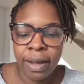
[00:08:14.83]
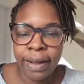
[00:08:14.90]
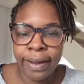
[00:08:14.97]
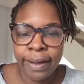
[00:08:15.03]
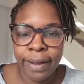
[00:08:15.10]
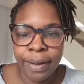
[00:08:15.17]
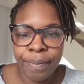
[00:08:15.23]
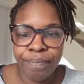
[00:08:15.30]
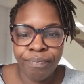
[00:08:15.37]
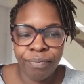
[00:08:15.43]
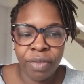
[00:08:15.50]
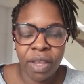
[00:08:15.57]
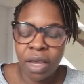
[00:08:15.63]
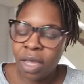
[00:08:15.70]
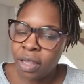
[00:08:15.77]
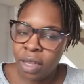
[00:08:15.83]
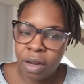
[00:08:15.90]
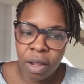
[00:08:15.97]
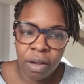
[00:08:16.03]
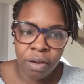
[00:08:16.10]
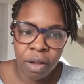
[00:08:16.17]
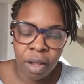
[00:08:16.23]
and then
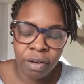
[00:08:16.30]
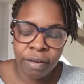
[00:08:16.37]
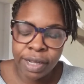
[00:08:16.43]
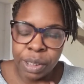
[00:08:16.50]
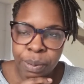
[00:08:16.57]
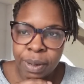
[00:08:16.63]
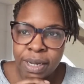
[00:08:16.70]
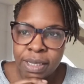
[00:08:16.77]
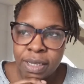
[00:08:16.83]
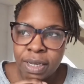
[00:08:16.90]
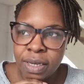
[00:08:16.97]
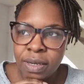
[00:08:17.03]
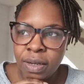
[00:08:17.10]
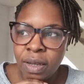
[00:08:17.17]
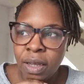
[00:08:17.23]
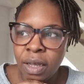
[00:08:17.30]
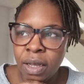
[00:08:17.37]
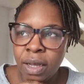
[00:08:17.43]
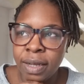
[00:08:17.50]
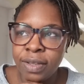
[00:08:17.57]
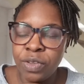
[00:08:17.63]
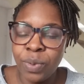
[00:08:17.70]
I graduated
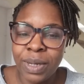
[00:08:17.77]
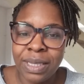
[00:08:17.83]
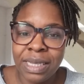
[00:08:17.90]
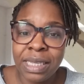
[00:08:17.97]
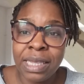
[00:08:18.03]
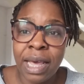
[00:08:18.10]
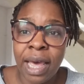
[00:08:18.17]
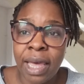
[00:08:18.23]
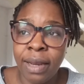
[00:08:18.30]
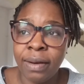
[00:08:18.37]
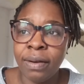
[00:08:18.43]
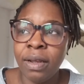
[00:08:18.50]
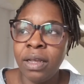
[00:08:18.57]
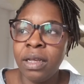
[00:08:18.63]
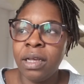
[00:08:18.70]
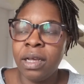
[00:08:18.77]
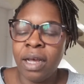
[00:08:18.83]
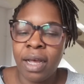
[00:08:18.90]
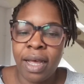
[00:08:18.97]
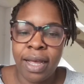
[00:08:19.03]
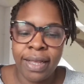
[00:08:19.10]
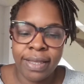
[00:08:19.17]
in 2010,
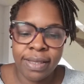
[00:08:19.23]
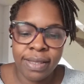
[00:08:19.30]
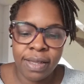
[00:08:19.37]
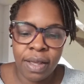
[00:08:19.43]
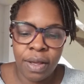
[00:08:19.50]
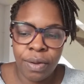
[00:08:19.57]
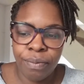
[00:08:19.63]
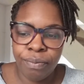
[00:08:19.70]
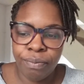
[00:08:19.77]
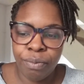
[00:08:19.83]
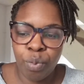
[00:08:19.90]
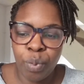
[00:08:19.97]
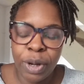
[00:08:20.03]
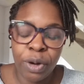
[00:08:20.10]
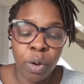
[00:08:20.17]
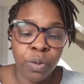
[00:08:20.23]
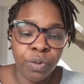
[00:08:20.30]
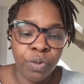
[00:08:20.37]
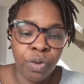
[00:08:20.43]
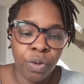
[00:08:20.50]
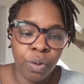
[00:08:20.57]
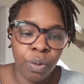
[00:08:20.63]
and went on
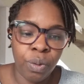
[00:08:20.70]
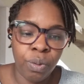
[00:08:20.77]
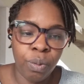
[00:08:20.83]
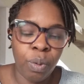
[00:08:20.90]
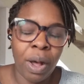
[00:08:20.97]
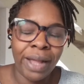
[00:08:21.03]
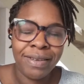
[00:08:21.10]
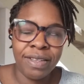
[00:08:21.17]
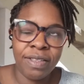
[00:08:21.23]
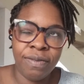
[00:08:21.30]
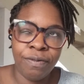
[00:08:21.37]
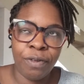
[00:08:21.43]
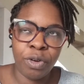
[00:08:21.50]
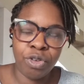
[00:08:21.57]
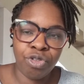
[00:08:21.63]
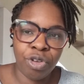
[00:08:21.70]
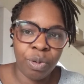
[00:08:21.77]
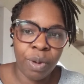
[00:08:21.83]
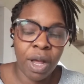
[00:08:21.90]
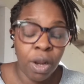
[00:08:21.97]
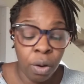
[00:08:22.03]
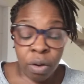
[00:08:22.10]
to, well, I did some voluntary
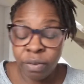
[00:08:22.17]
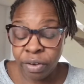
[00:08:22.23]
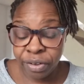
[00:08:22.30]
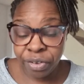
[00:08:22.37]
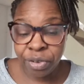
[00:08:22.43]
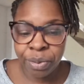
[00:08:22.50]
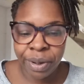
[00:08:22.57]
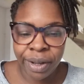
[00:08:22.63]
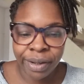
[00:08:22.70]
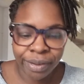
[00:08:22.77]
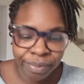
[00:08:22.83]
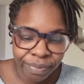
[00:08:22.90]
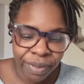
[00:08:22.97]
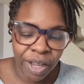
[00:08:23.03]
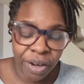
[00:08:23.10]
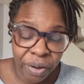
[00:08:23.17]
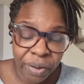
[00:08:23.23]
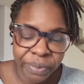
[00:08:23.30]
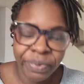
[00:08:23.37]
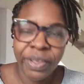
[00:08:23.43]
work, a lot of voluntary work, and